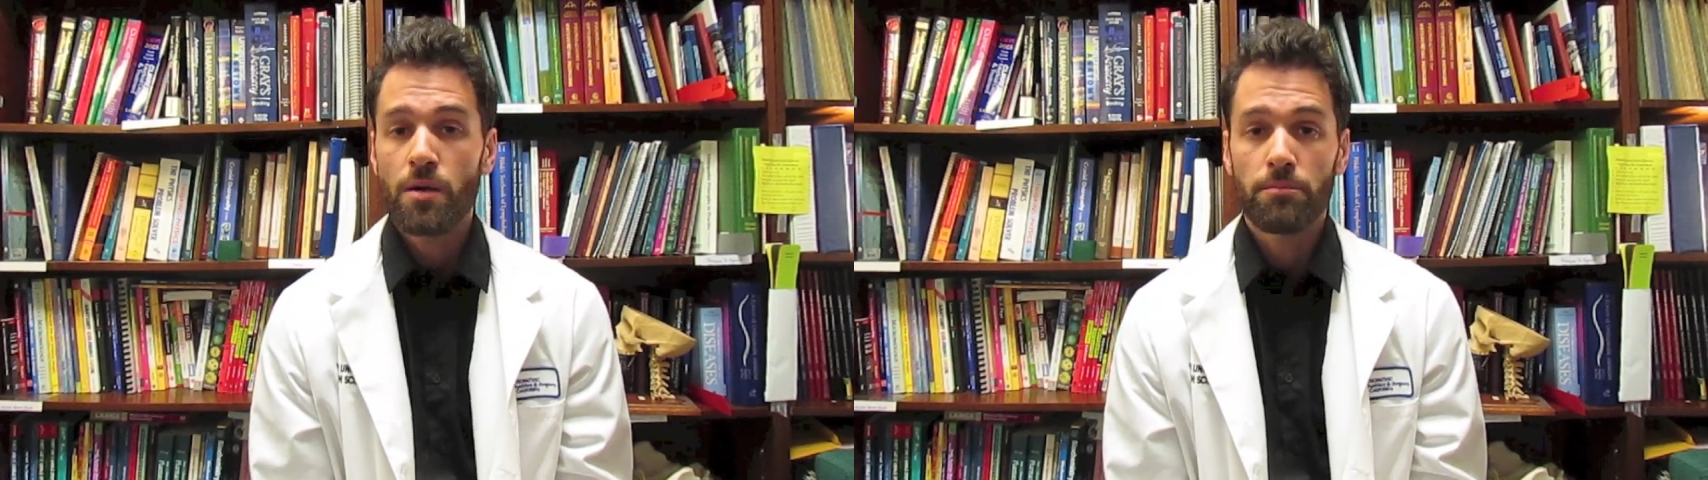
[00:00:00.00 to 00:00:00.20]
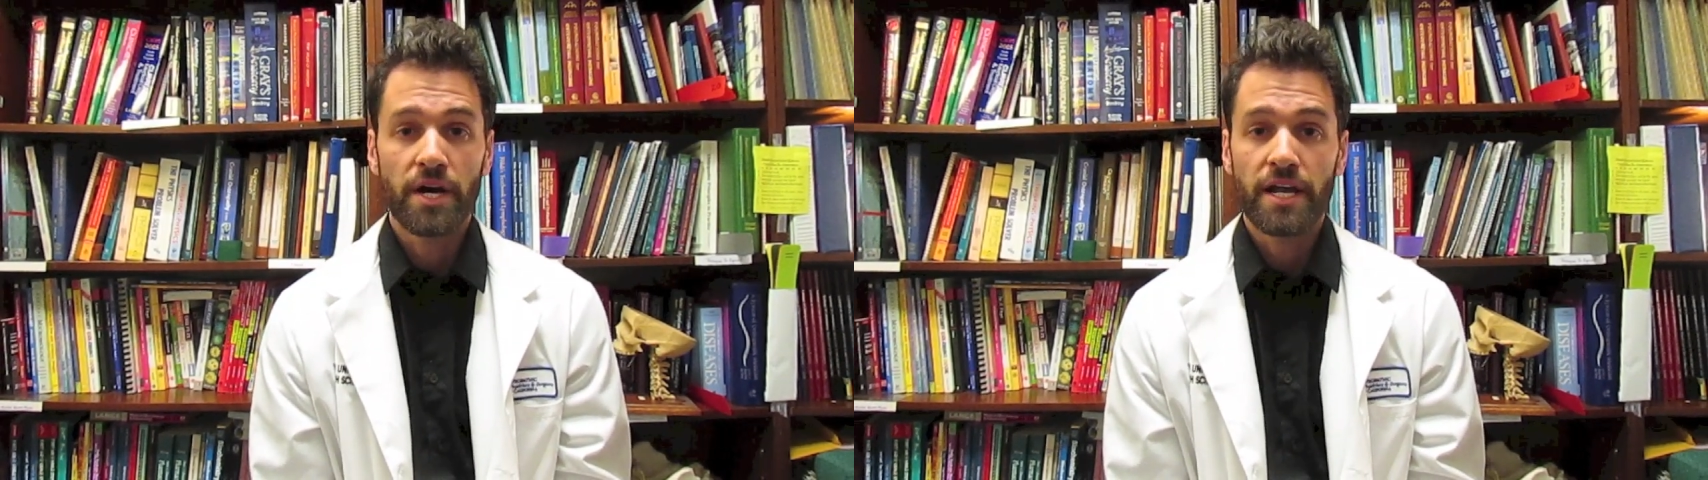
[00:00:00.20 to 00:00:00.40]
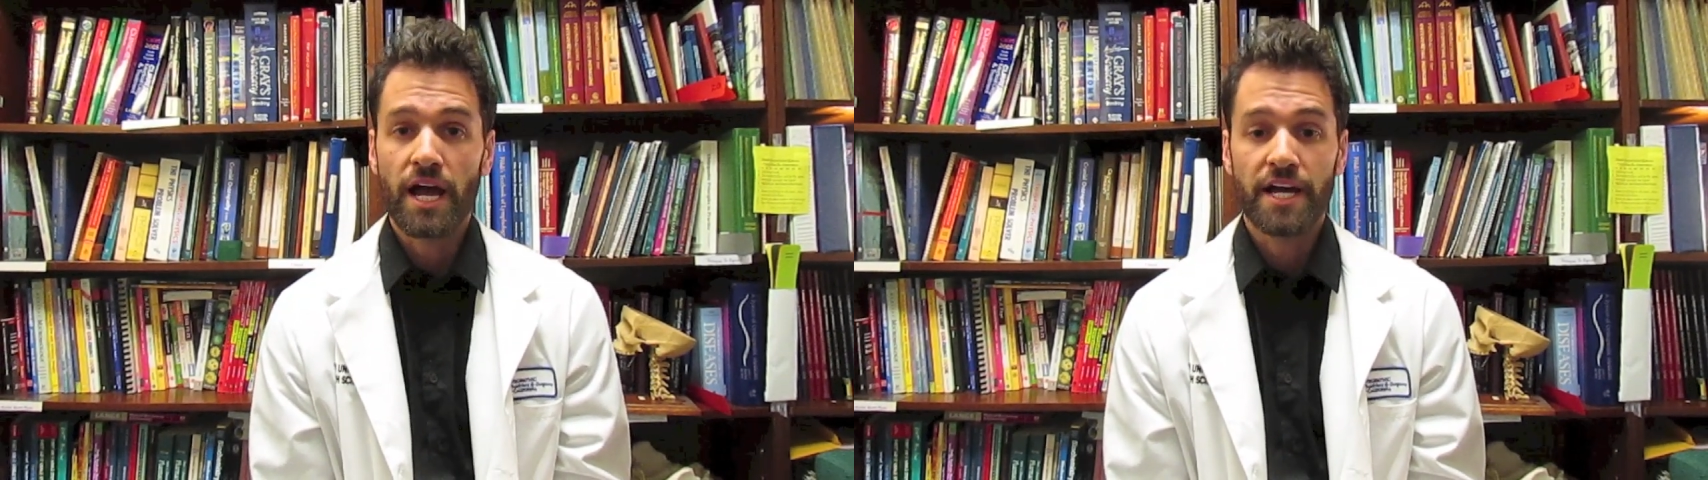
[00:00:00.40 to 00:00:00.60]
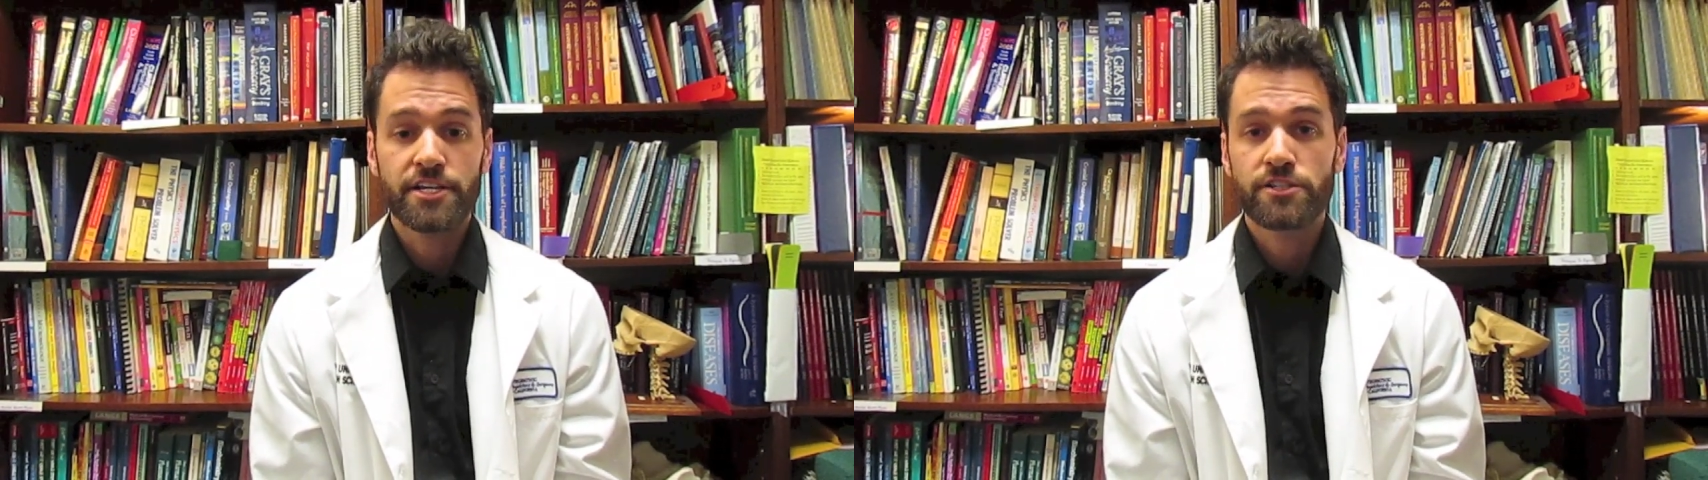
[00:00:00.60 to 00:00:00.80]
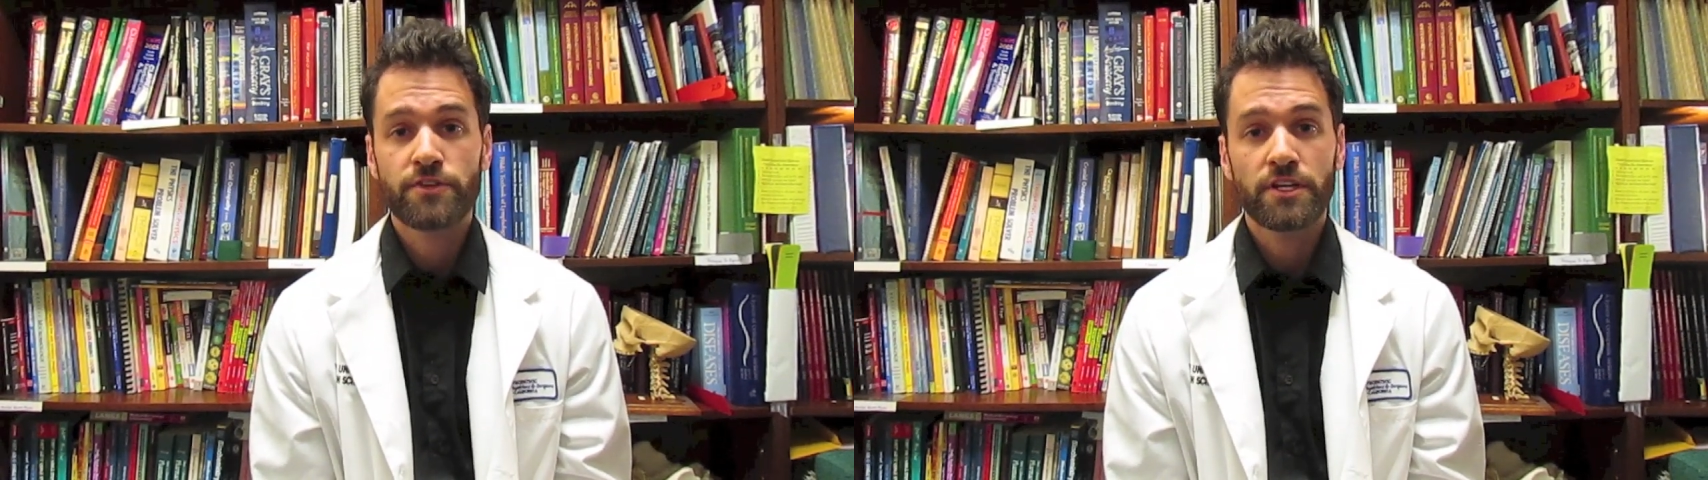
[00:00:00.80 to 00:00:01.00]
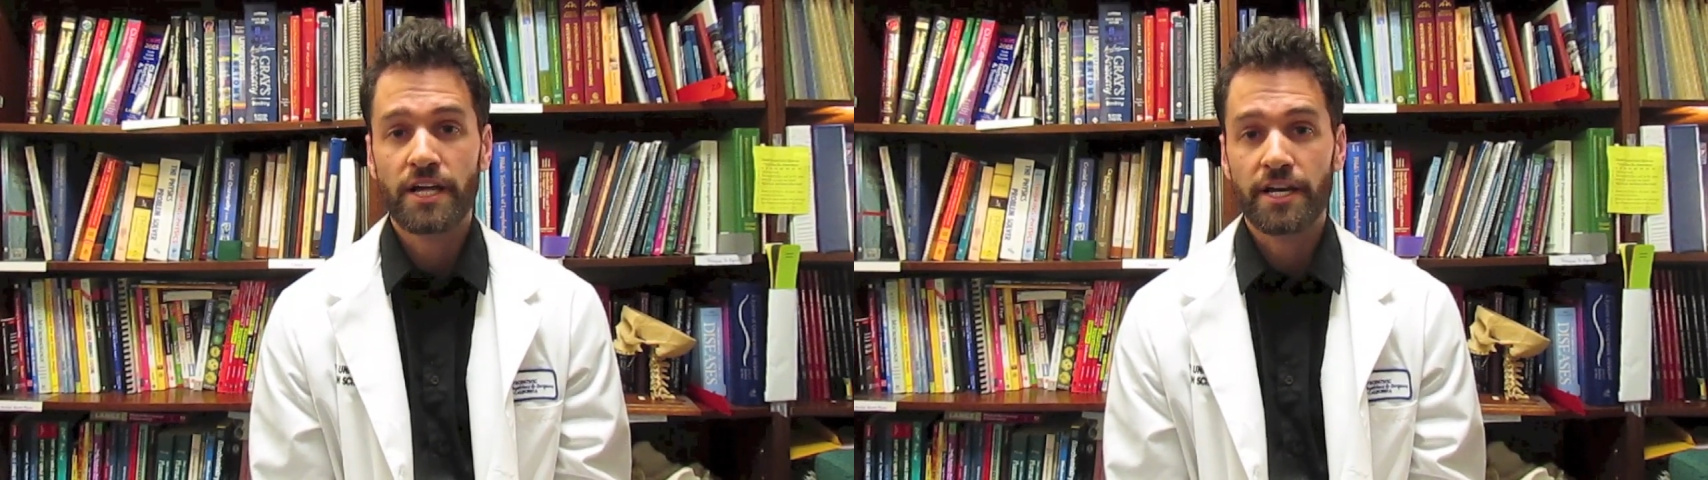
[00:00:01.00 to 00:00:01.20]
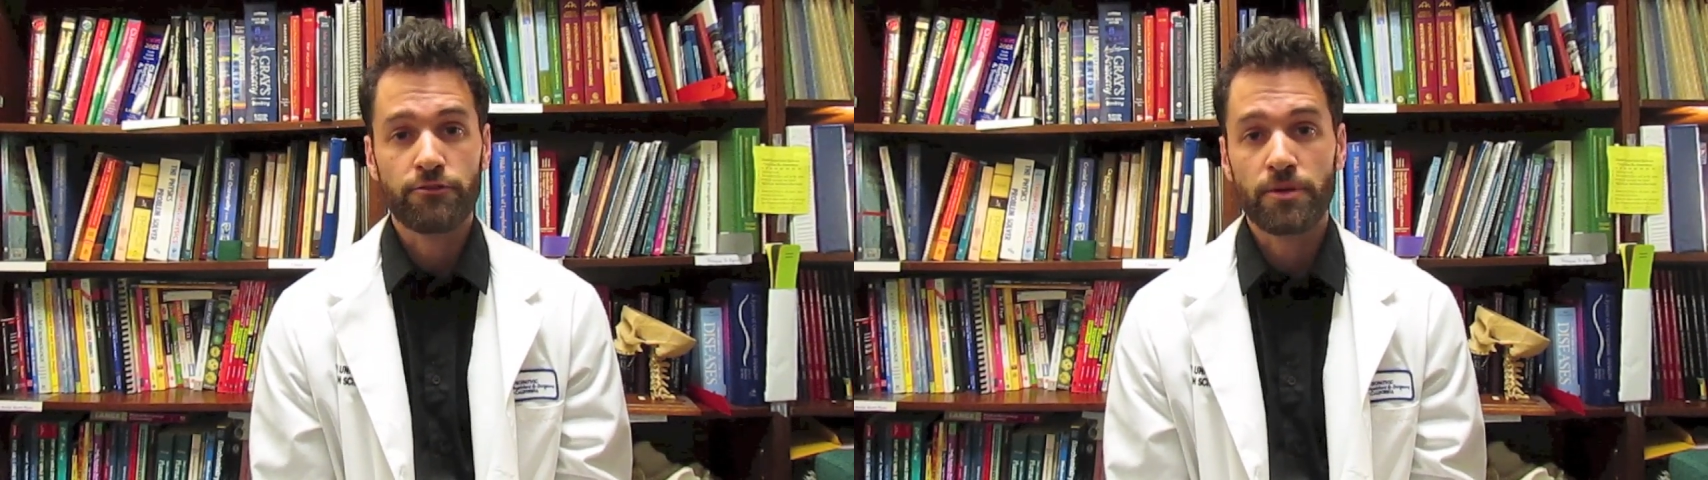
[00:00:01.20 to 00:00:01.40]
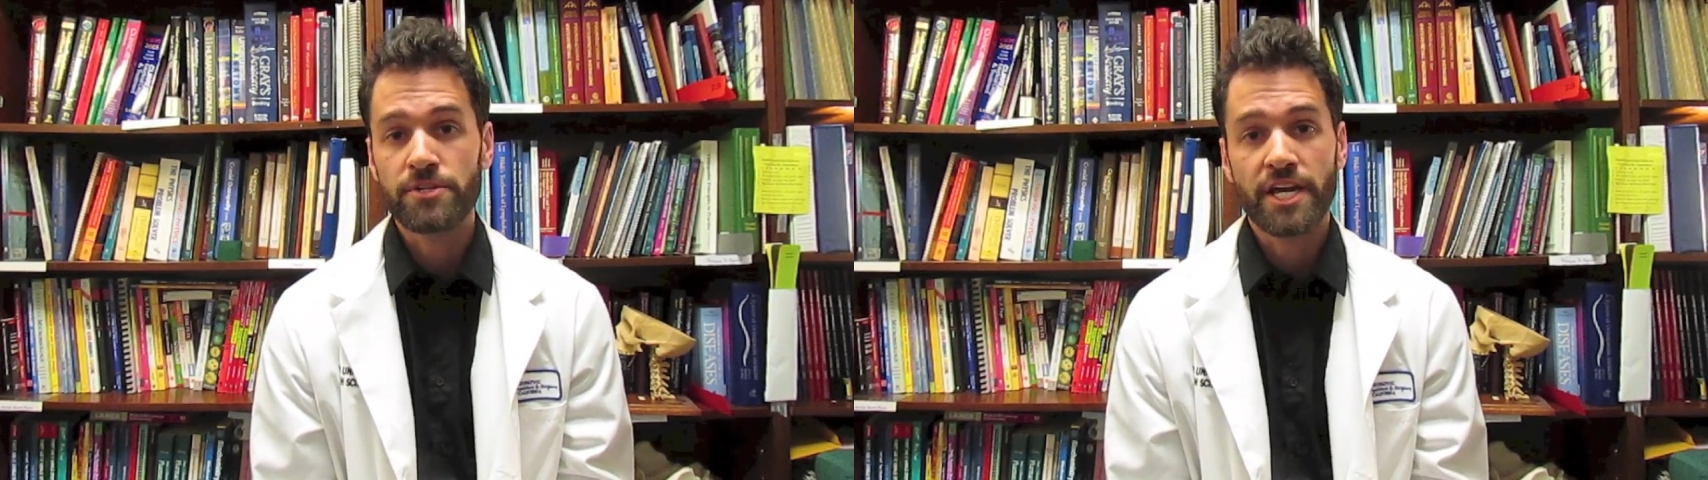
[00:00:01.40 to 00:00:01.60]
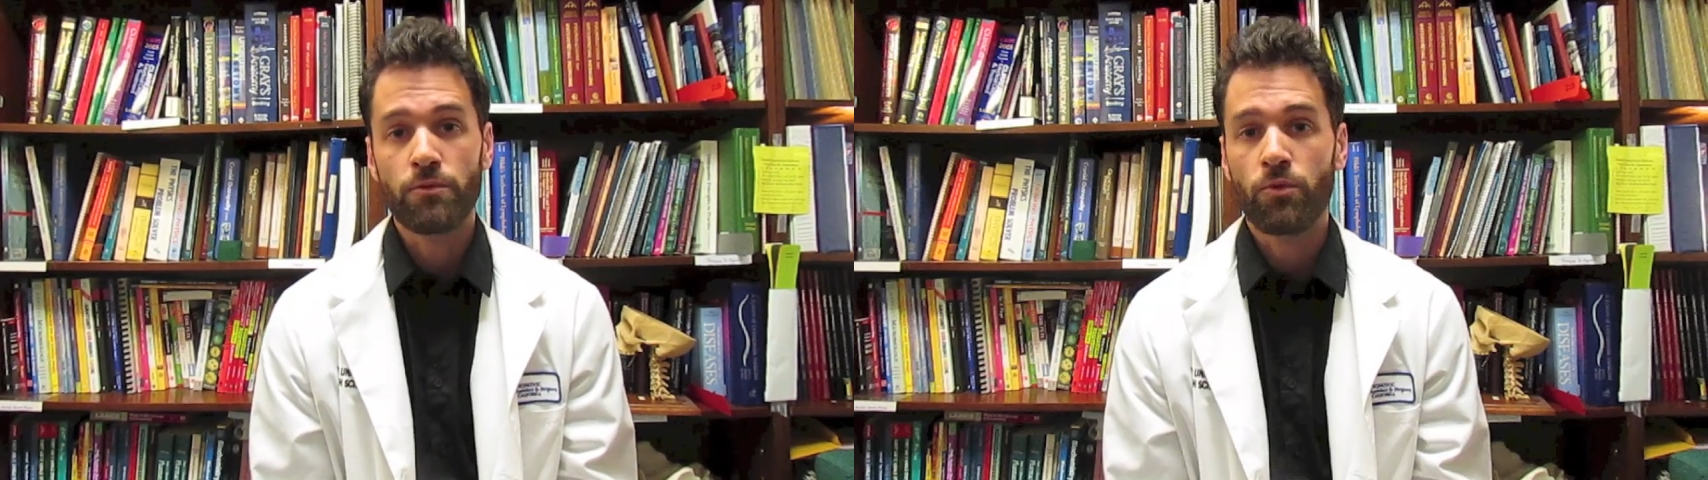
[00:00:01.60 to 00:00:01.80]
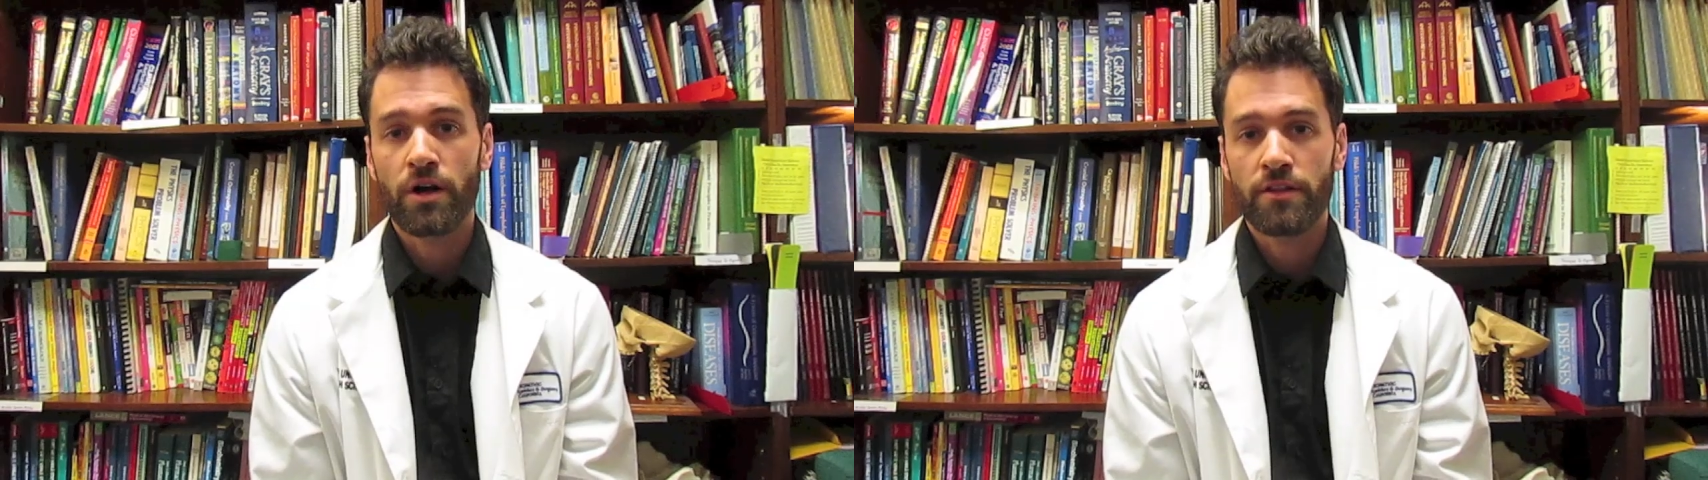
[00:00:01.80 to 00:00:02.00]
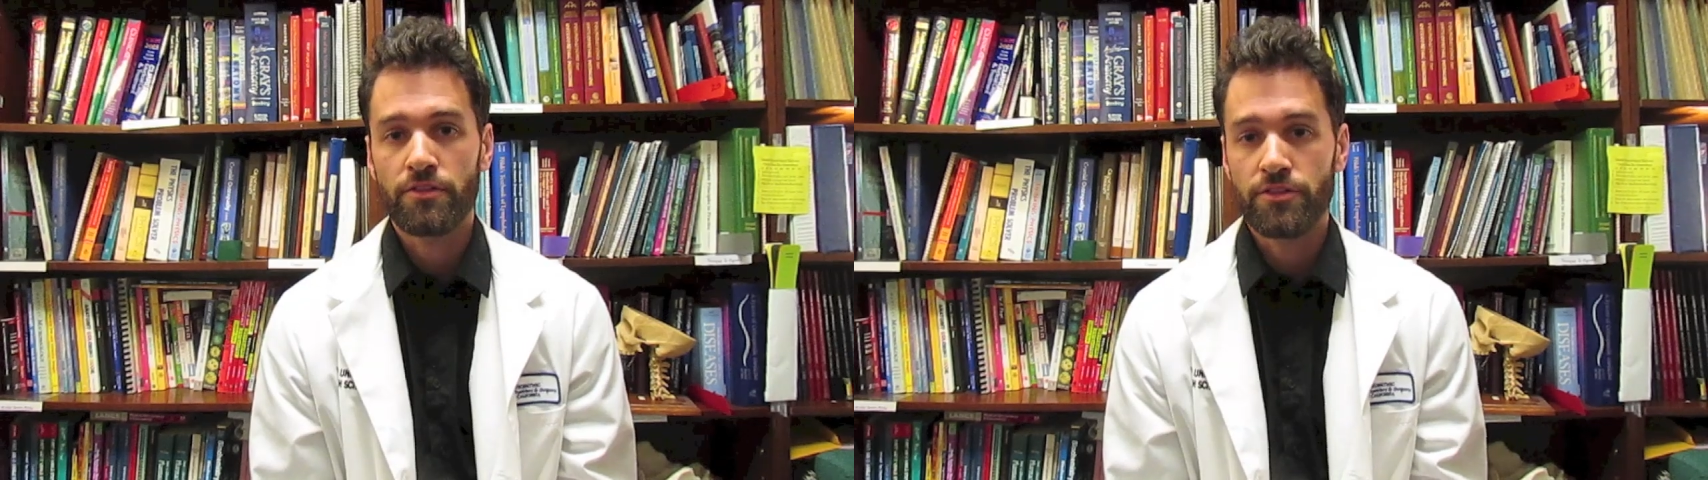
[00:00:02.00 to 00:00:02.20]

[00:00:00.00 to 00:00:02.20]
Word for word: but I just feel like from day one,